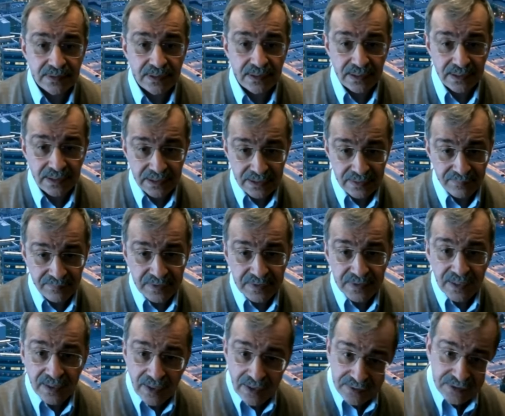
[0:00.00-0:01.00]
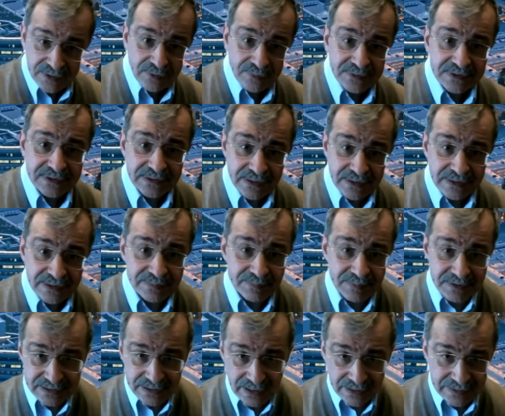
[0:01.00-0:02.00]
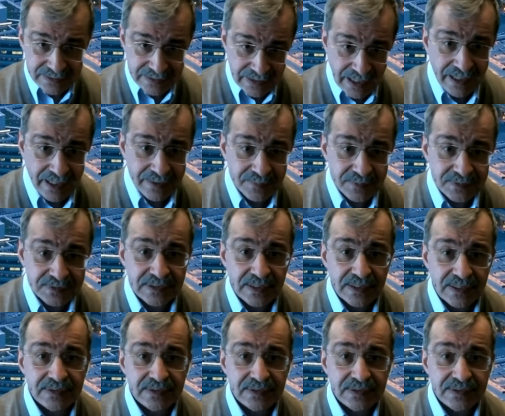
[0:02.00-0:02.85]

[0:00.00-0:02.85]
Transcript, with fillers: Uh, even there are human studies besides the animal studies.